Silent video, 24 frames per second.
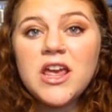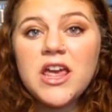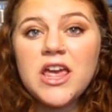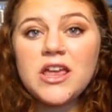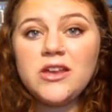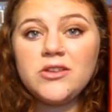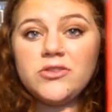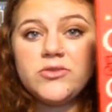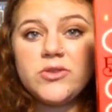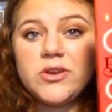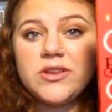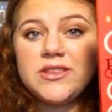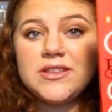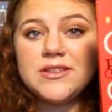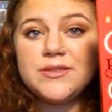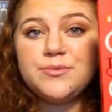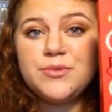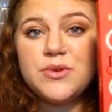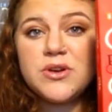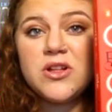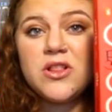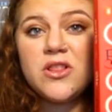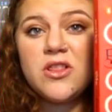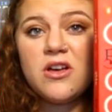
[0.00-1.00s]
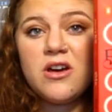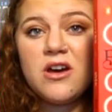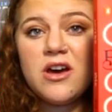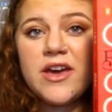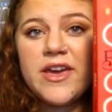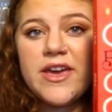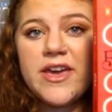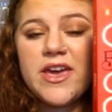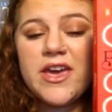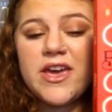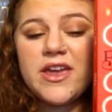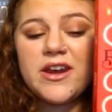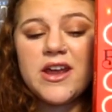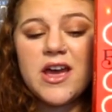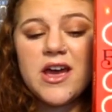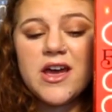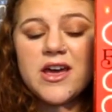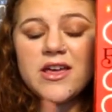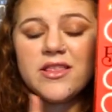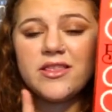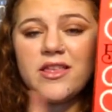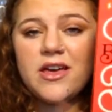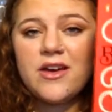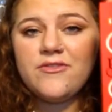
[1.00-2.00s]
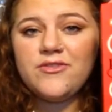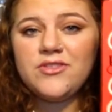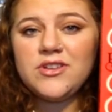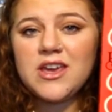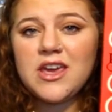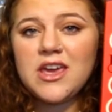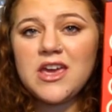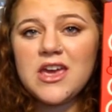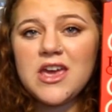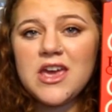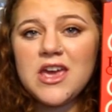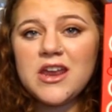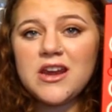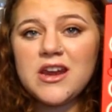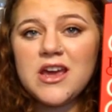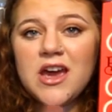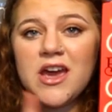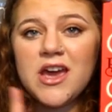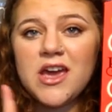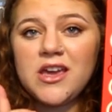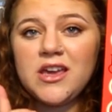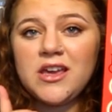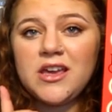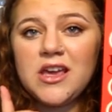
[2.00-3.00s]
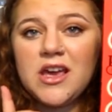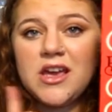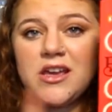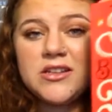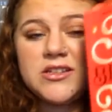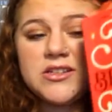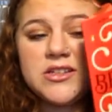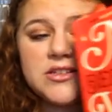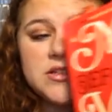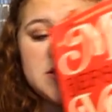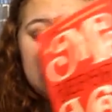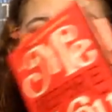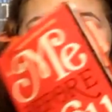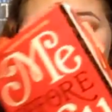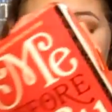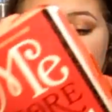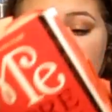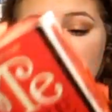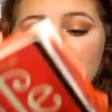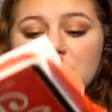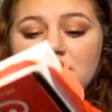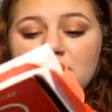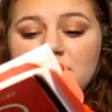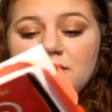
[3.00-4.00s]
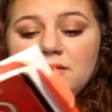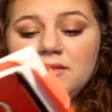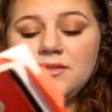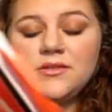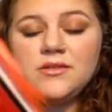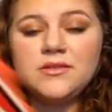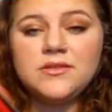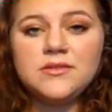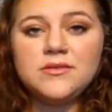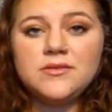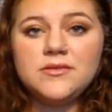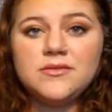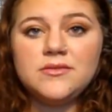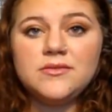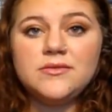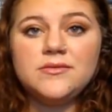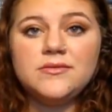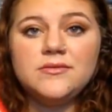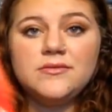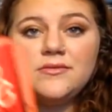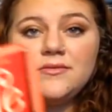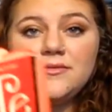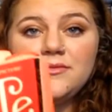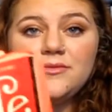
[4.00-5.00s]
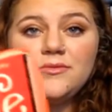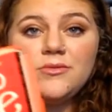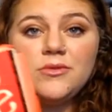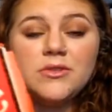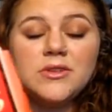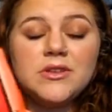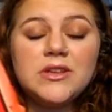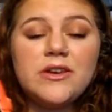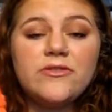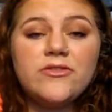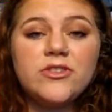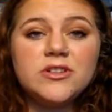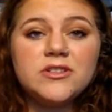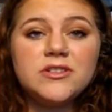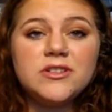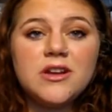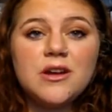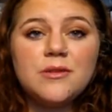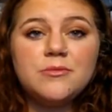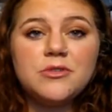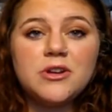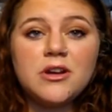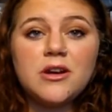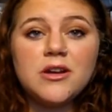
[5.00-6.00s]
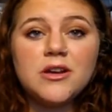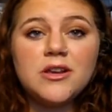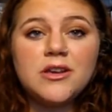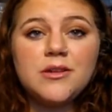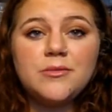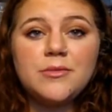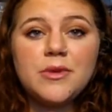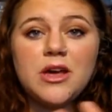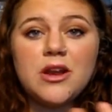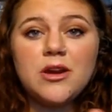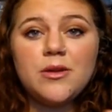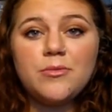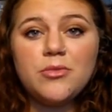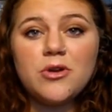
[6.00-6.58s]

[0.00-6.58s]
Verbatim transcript: enjoyed this book a lot and I loved it and I just will never stop talking about it